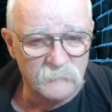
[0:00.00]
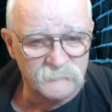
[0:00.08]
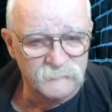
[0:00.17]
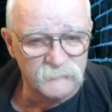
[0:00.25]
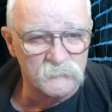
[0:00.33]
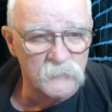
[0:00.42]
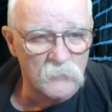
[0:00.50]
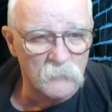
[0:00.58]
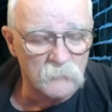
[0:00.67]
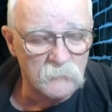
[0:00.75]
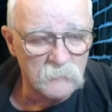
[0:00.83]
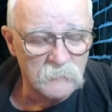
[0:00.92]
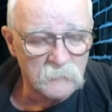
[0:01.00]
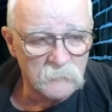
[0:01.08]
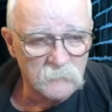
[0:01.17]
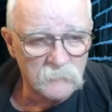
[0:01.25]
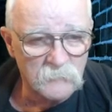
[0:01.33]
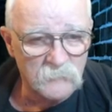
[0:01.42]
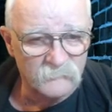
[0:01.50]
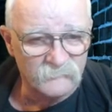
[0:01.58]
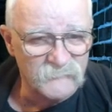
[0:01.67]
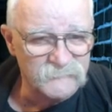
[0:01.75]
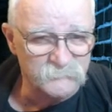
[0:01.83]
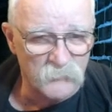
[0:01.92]
pseudo
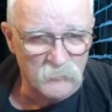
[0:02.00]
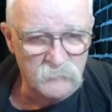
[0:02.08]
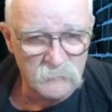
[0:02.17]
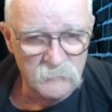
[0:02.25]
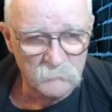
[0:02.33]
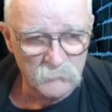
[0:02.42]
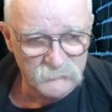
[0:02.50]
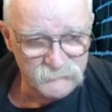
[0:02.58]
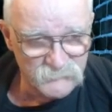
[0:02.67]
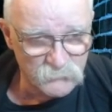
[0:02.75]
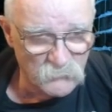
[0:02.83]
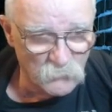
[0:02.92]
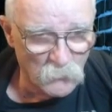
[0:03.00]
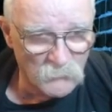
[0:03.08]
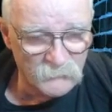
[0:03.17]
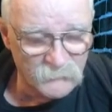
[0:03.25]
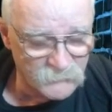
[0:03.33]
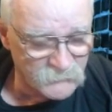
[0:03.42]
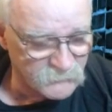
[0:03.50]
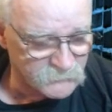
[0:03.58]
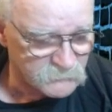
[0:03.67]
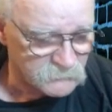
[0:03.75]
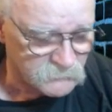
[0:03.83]
Facebook. but just with one thing.